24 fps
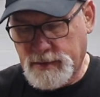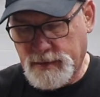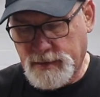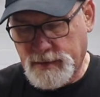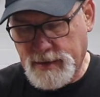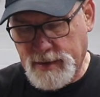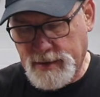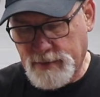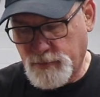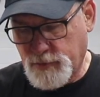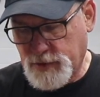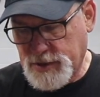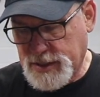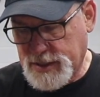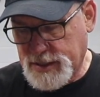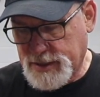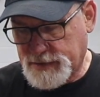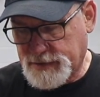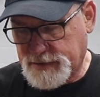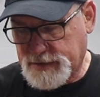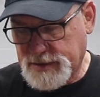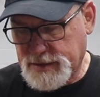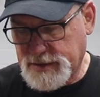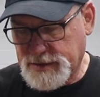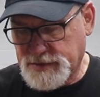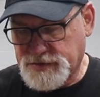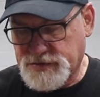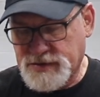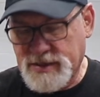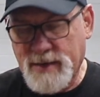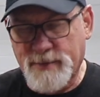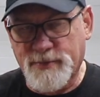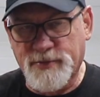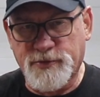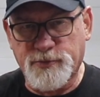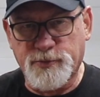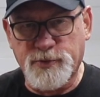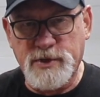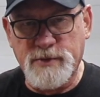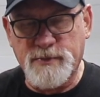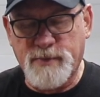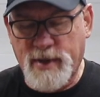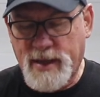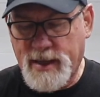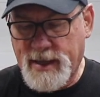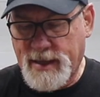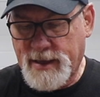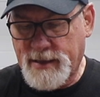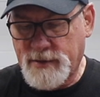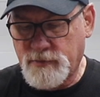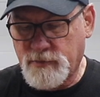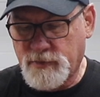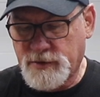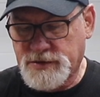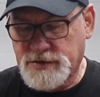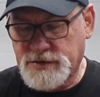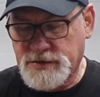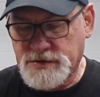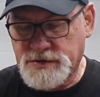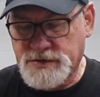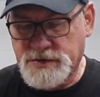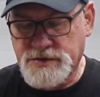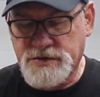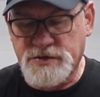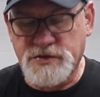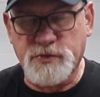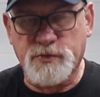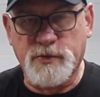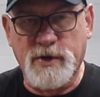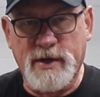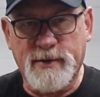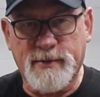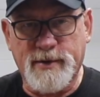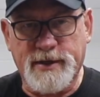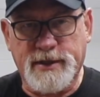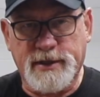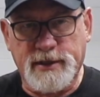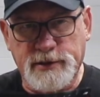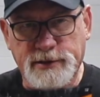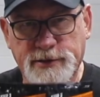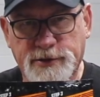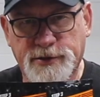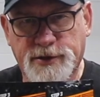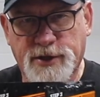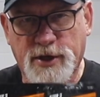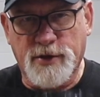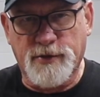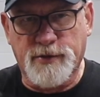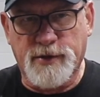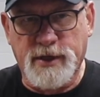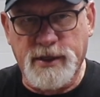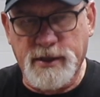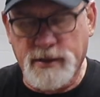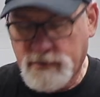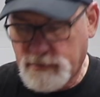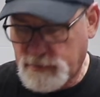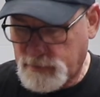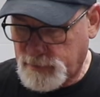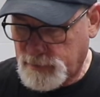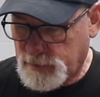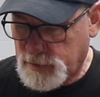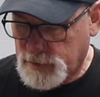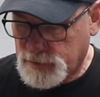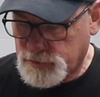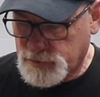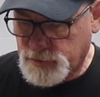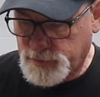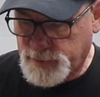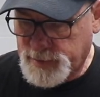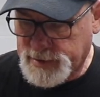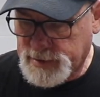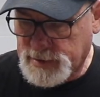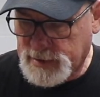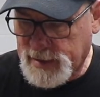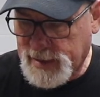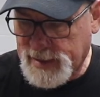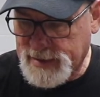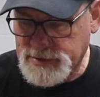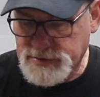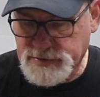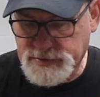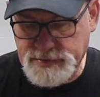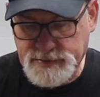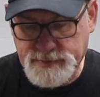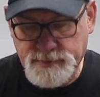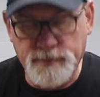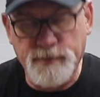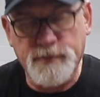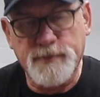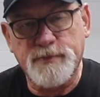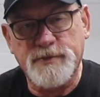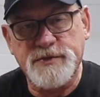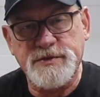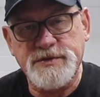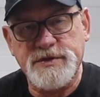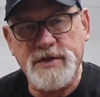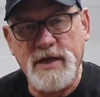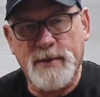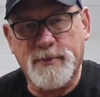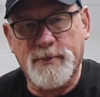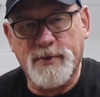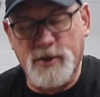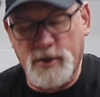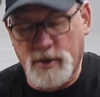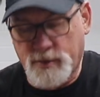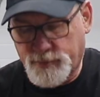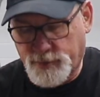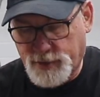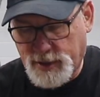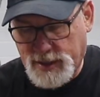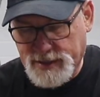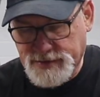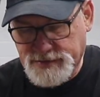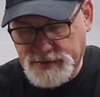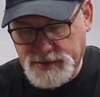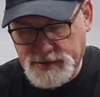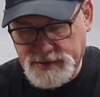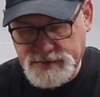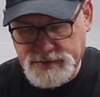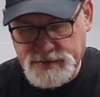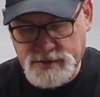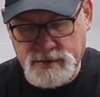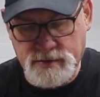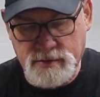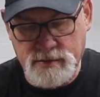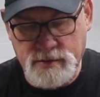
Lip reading: Then we get the step 3 pad, which is the ceramic clear coating, which would be the last step in our process.